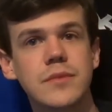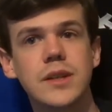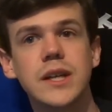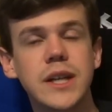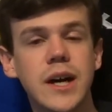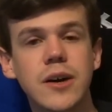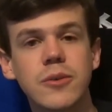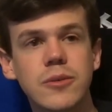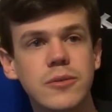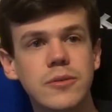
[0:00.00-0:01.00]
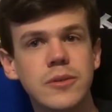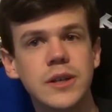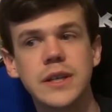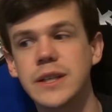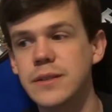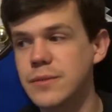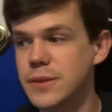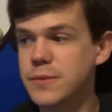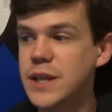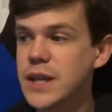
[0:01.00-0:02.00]
you know, the
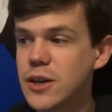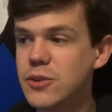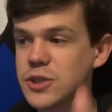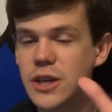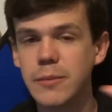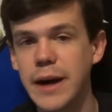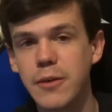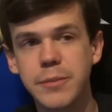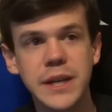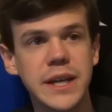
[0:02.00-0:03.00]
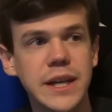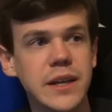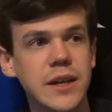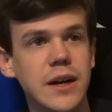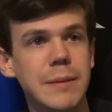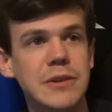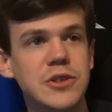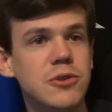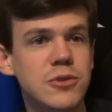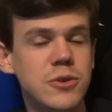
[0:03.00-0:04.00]
videos come out being about
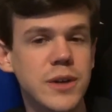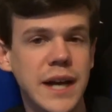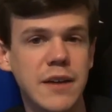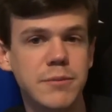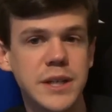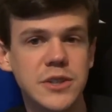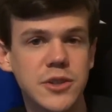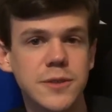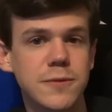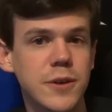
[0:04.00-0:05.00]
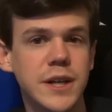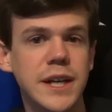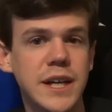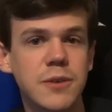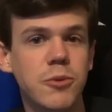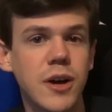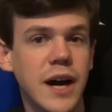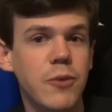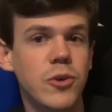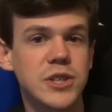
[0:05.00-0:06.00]
two, two and a half minutes on the front end where
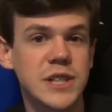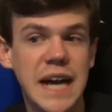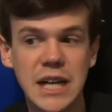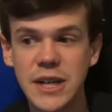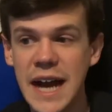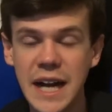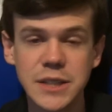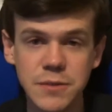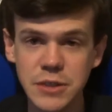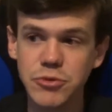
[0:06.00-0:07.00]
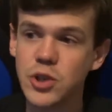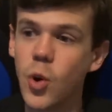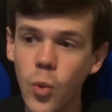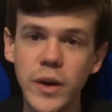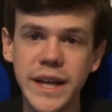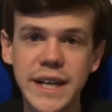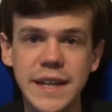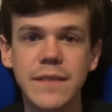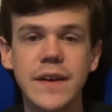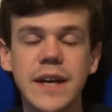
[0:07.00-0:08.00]
I wasn't act actively recording
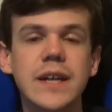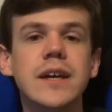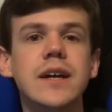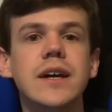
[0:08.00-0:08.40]
anything.